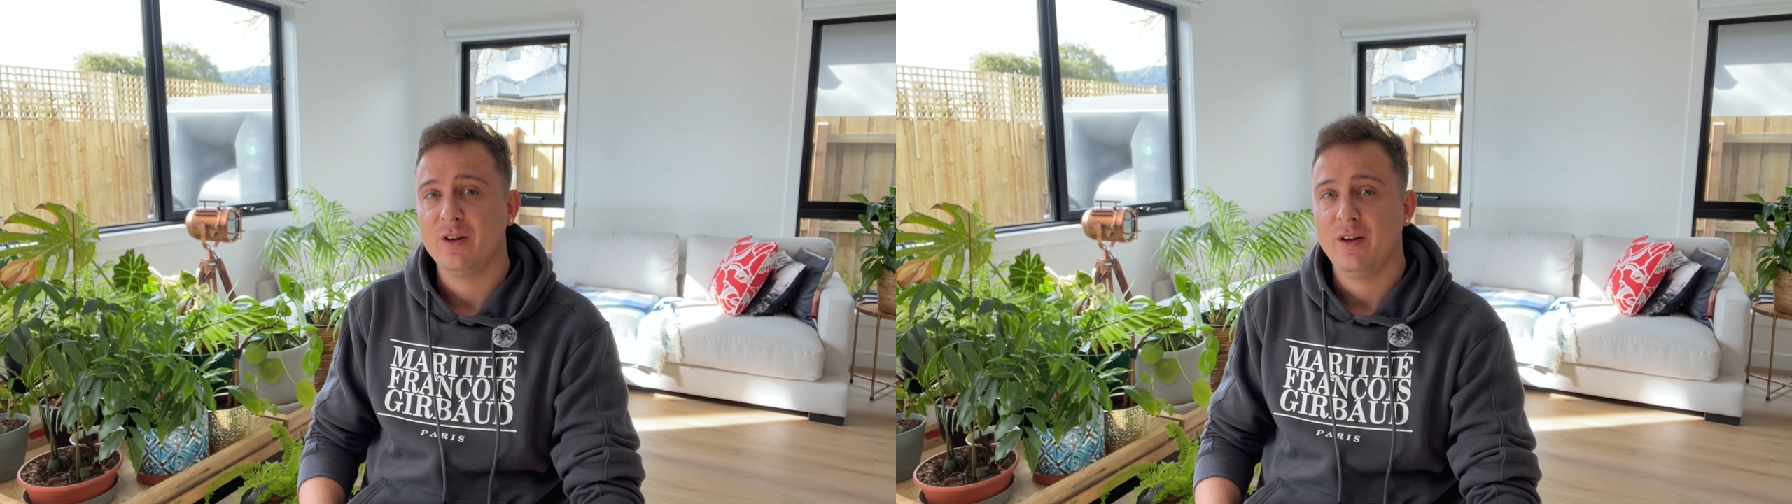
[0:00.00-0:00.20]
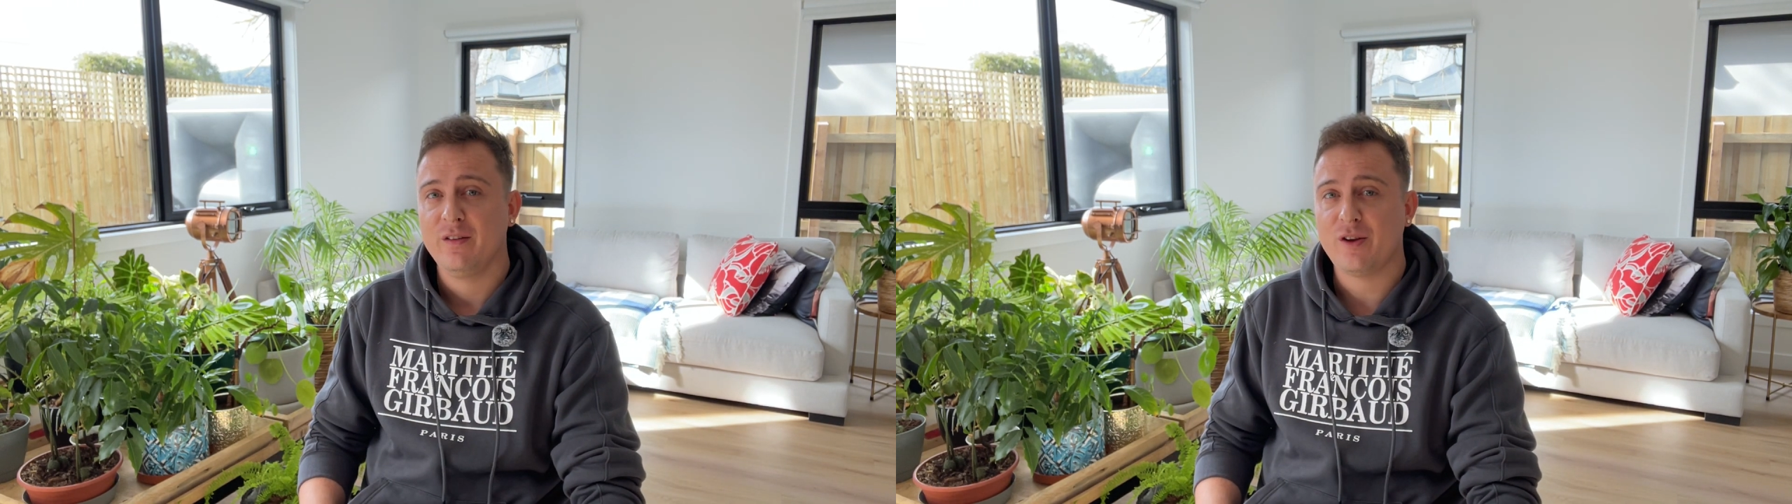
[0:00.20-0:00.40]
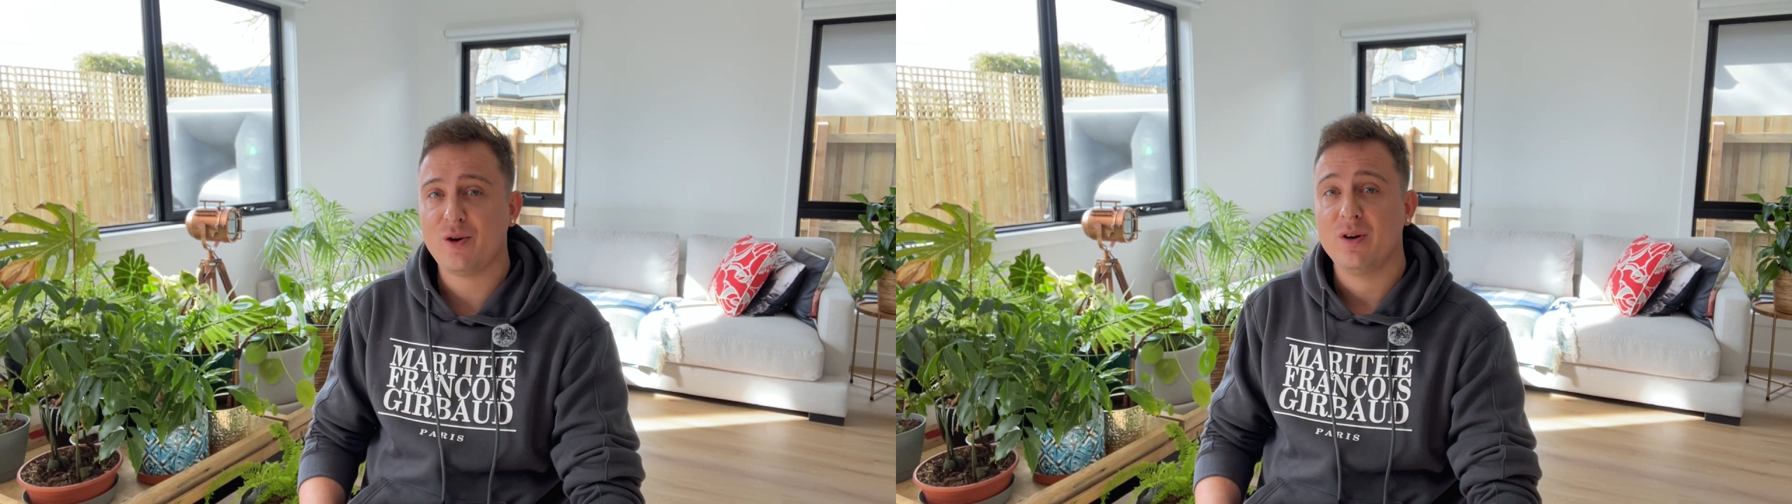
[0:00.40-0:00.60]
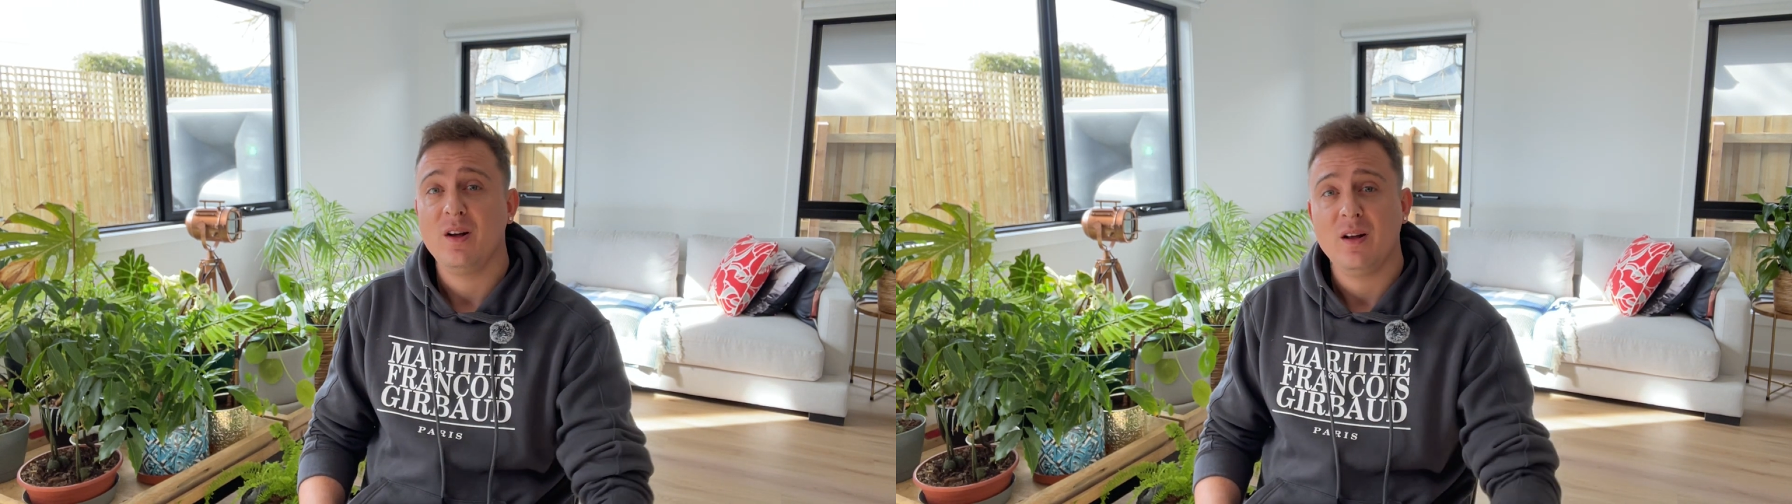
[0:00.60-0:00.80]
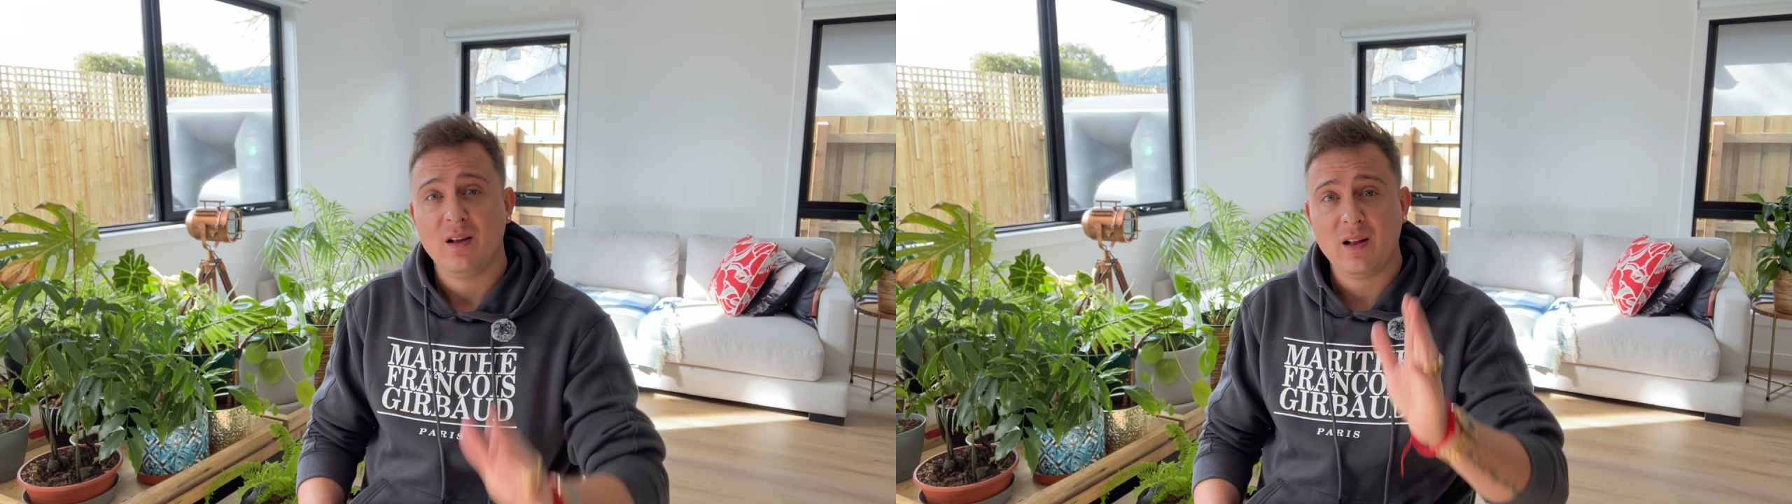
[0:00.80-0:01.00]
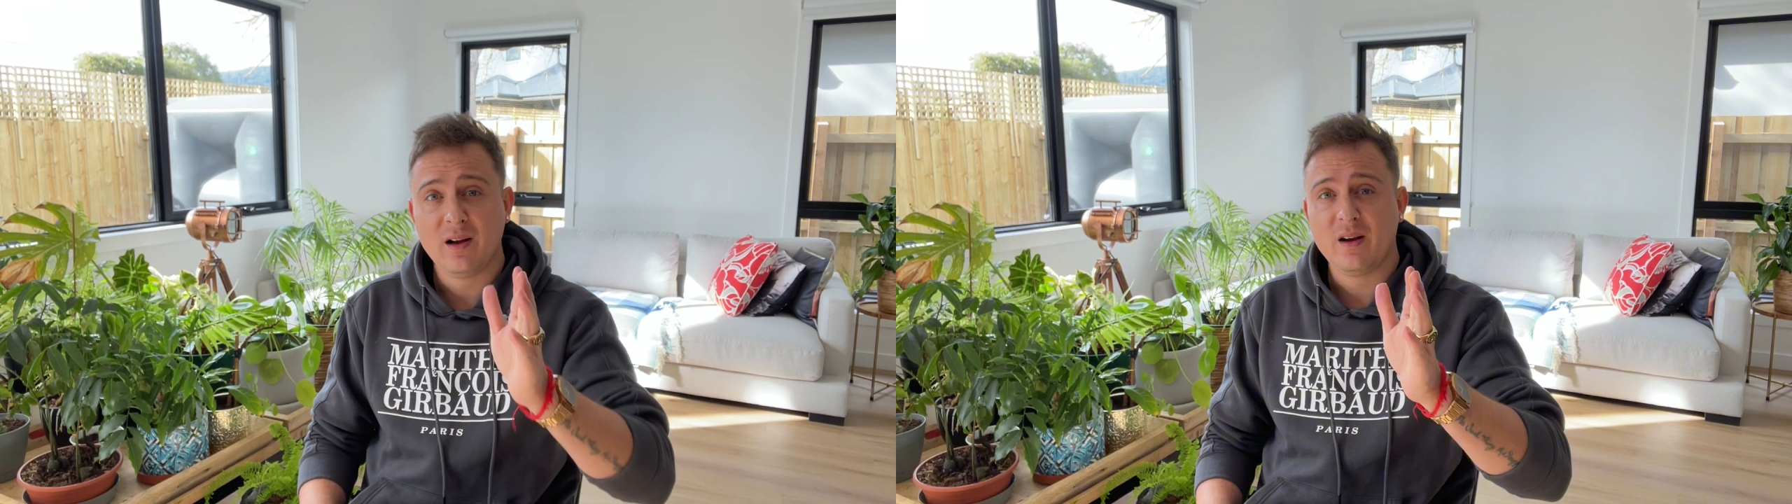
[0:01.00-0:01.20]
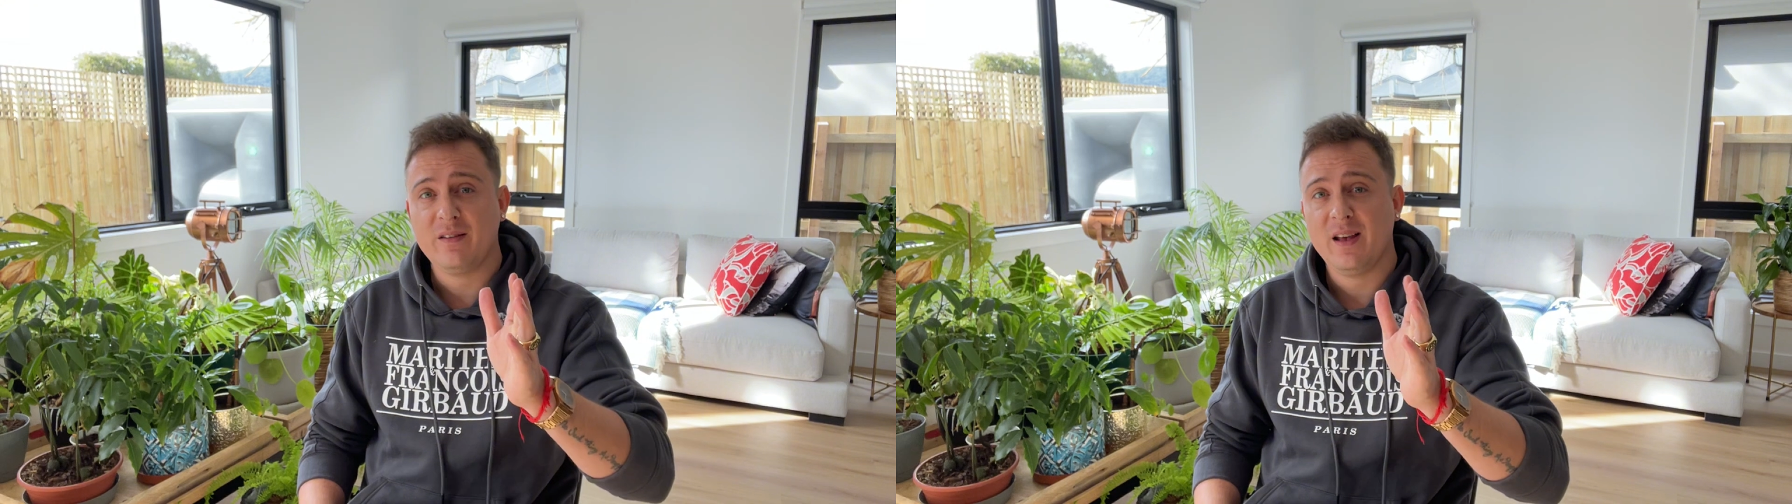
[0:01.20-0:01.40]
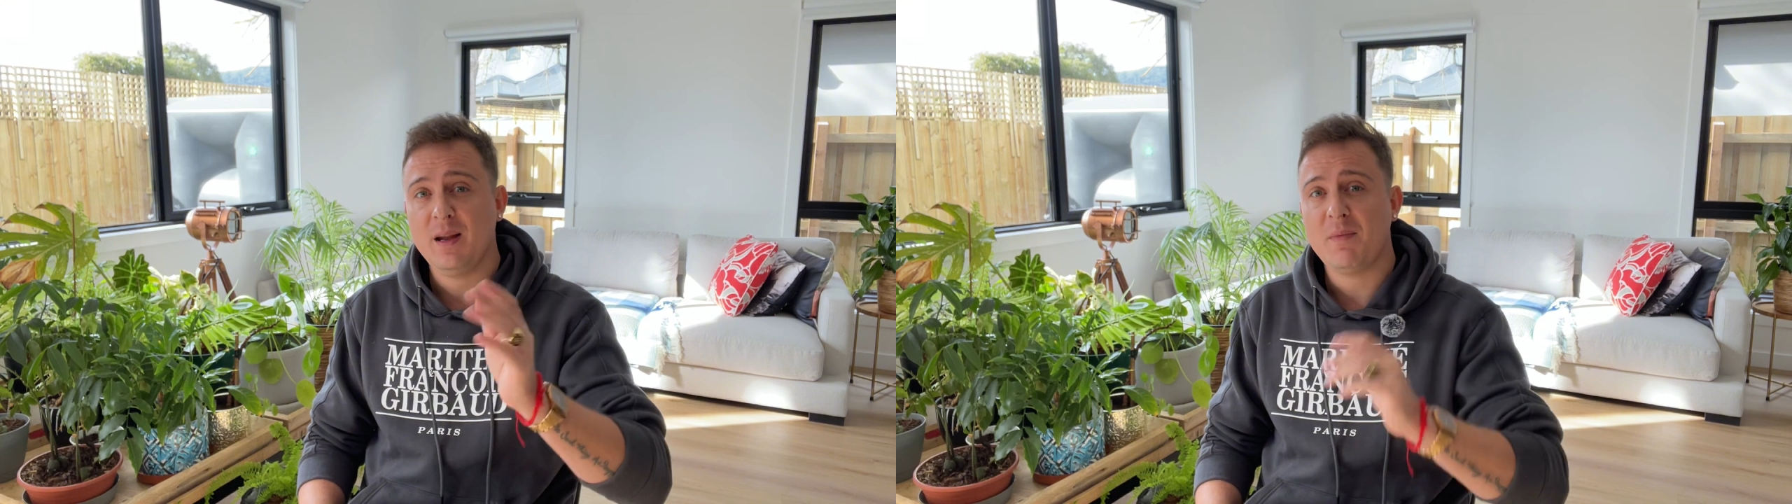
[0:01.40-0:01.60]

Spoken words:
So, like I said